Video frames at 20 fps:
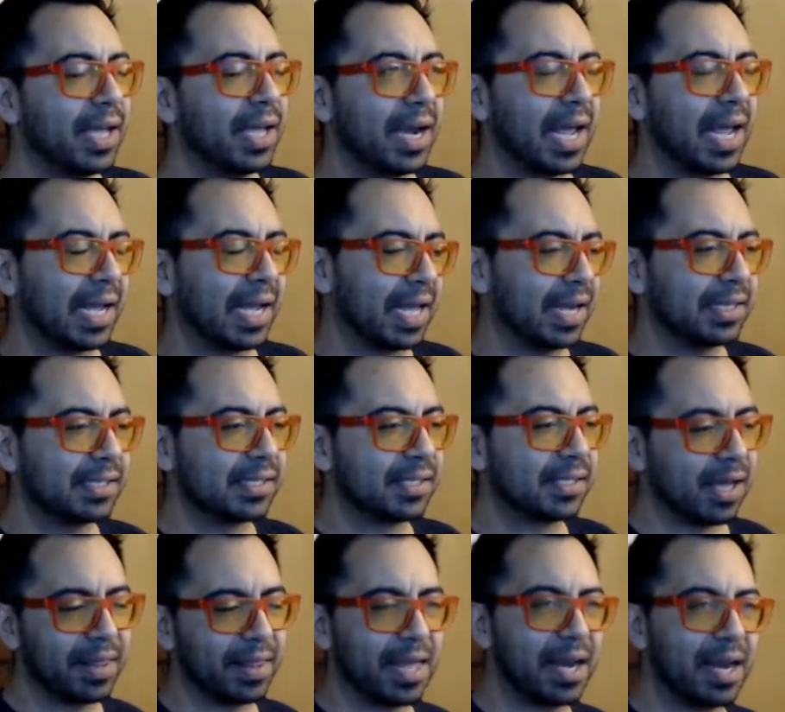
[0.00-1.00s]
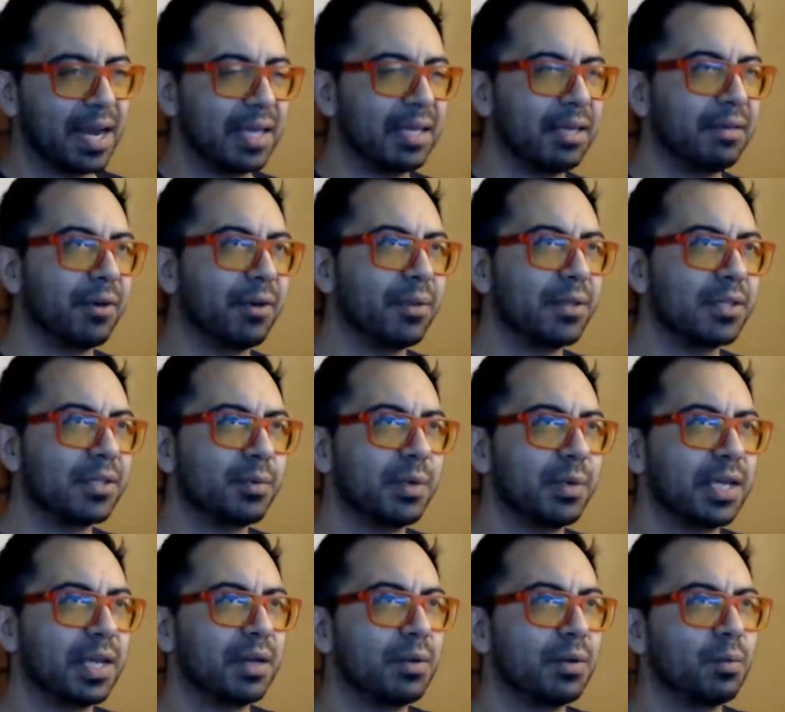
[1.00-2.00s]
And I kind of saw that at Evo this
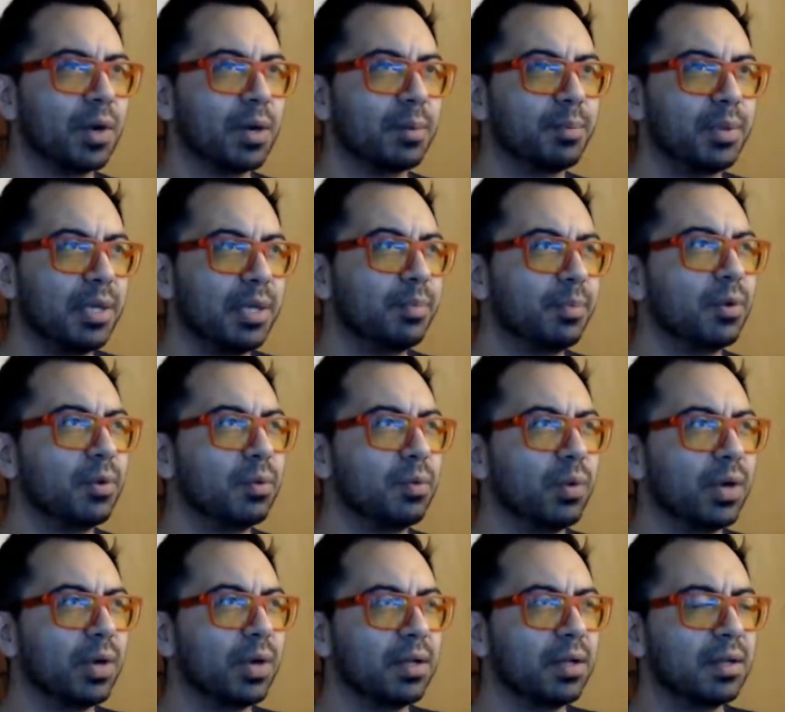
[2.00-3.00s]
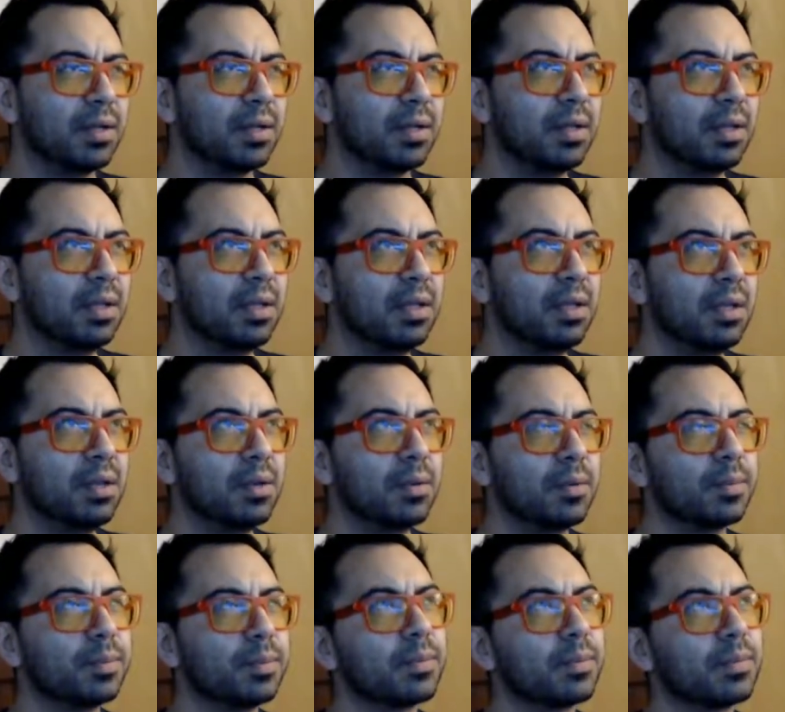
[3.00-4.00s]
weekend where people will
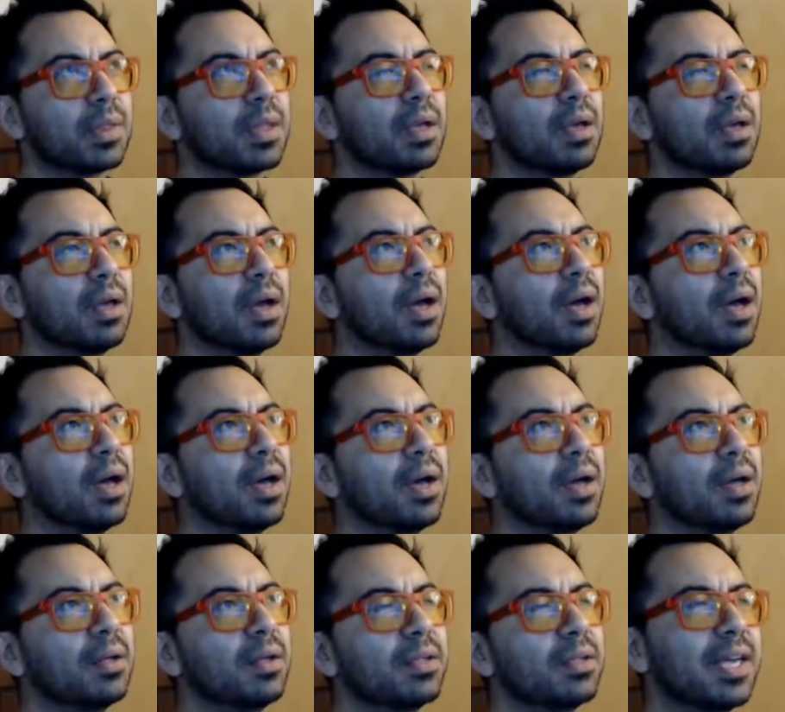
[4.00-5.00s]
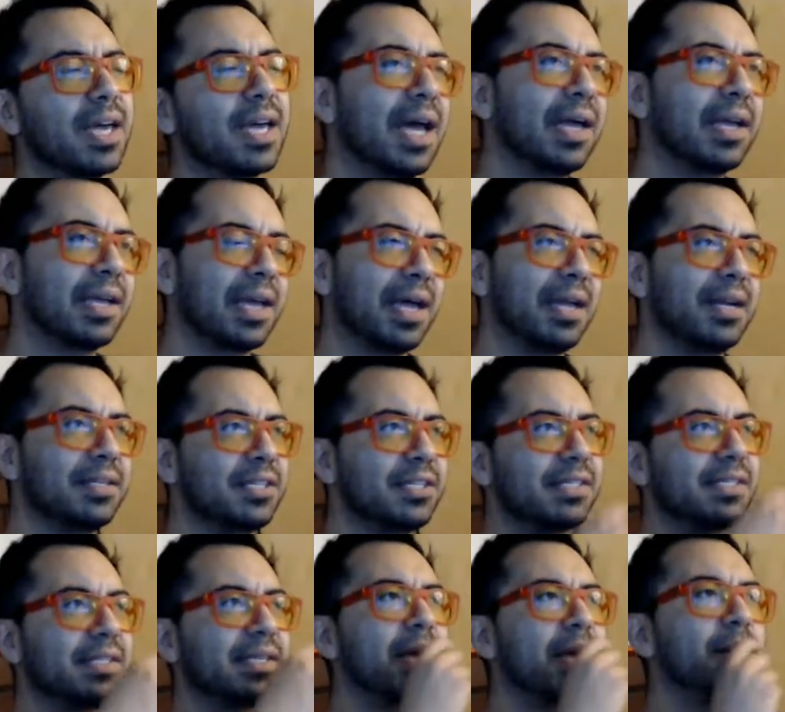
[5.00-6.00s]
kind of just
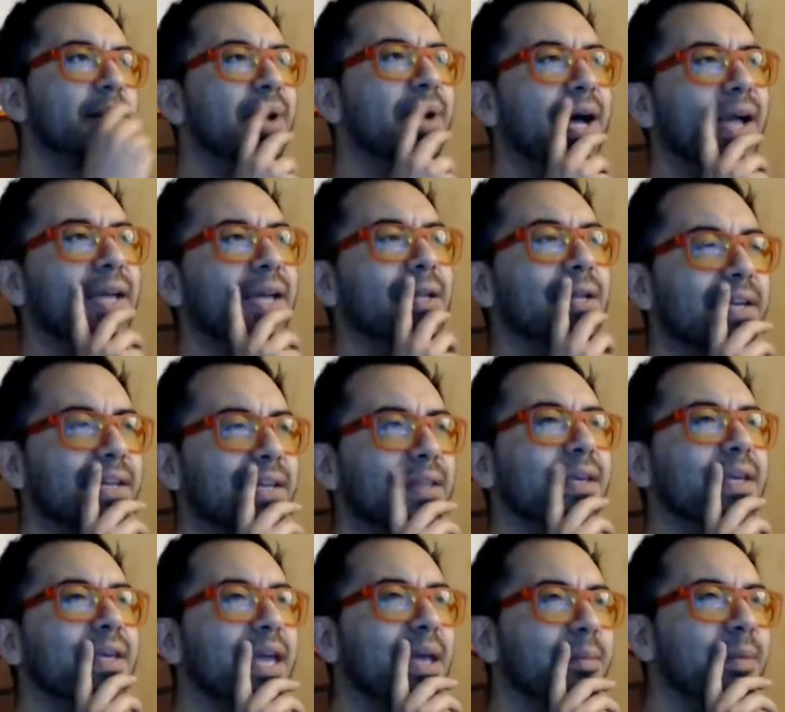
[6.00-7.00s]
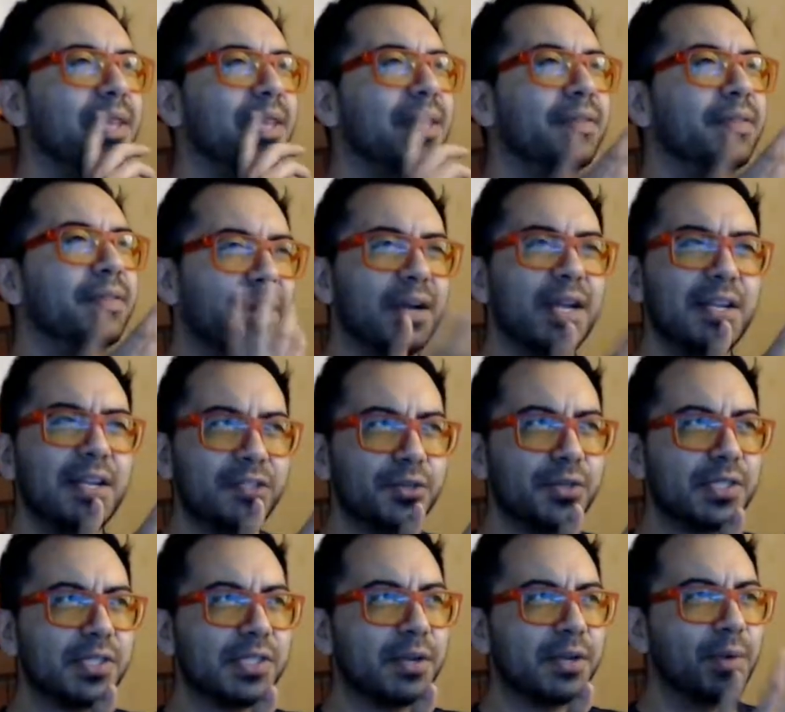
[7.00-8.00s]
stand by and look at the game and they're
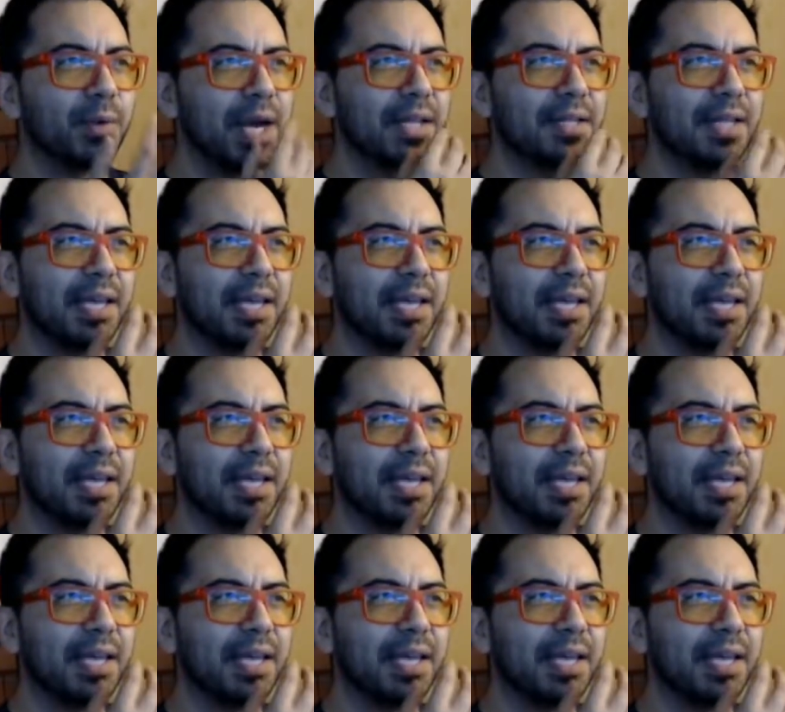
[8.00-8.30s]
interested, right?